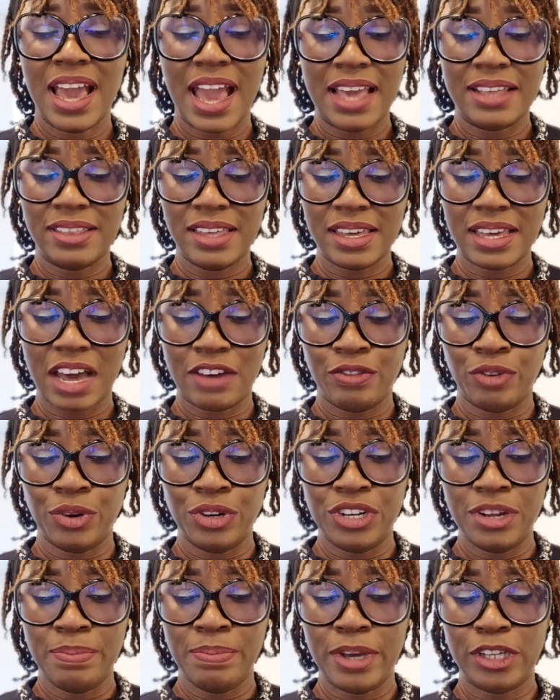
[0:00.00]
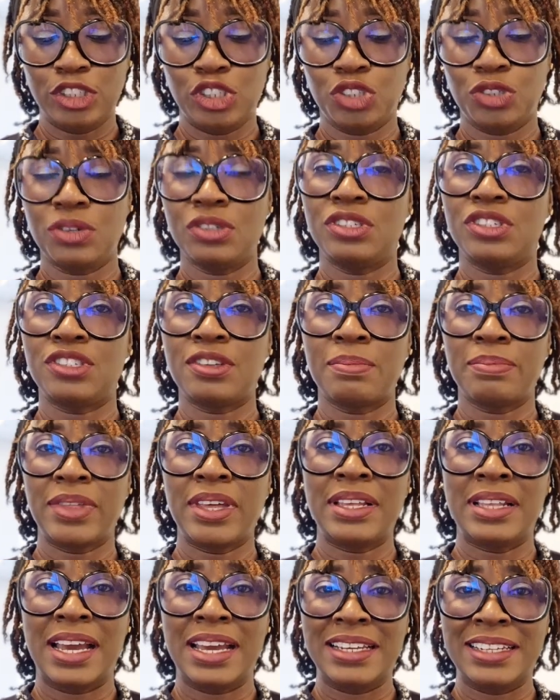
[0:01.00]
I think I've already mentioned
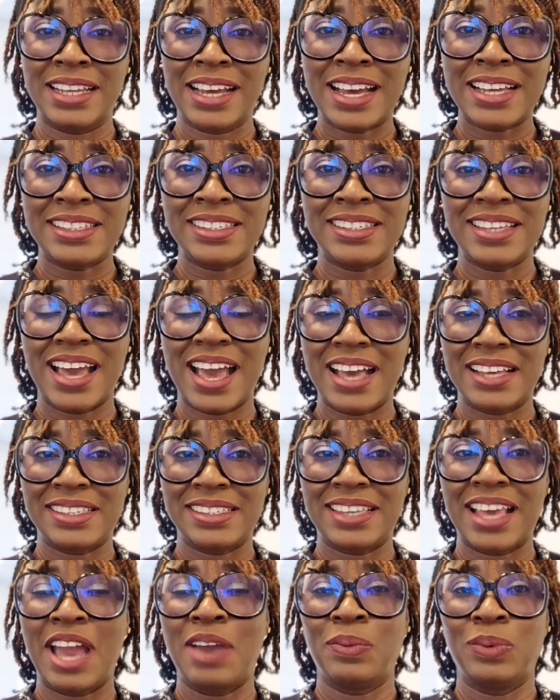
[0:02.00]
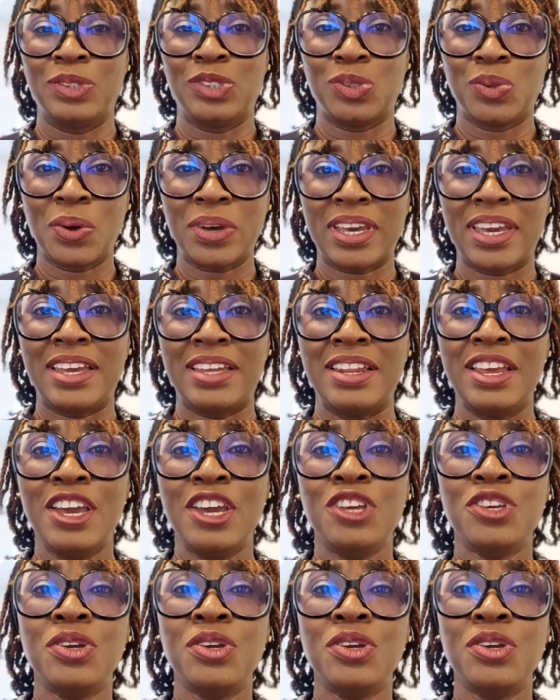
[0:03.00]
something like that as I was talking.